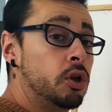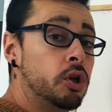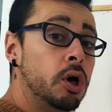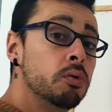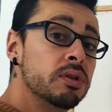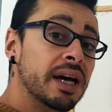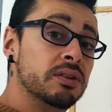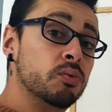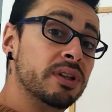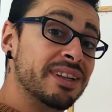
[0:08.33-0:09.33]
know
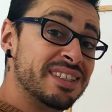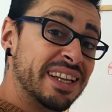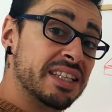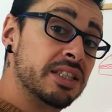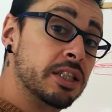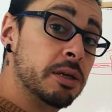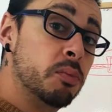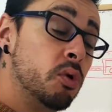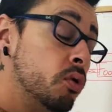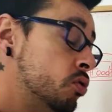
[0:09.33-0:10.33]
that when there's an
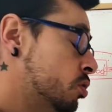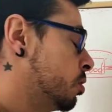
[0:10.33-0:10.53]
stimulus,